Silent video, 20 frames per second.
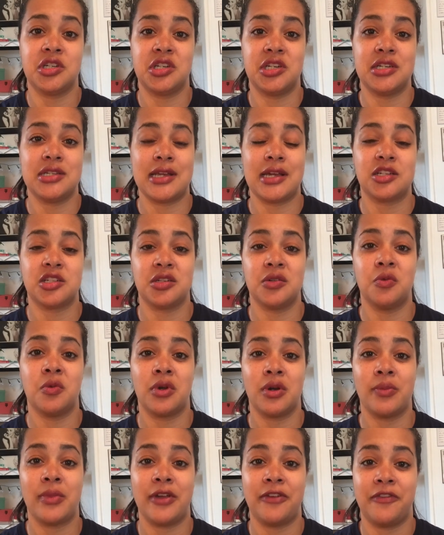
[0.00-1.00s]
She's actually
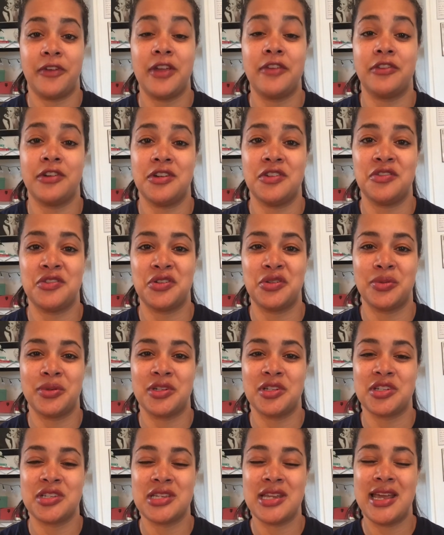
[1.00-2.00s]
one of my favorite
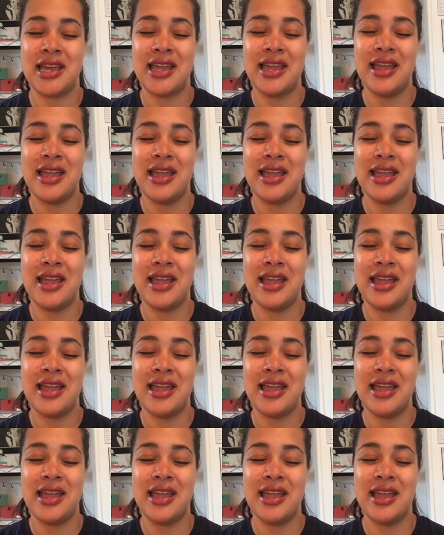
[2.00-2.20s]
YouTubers.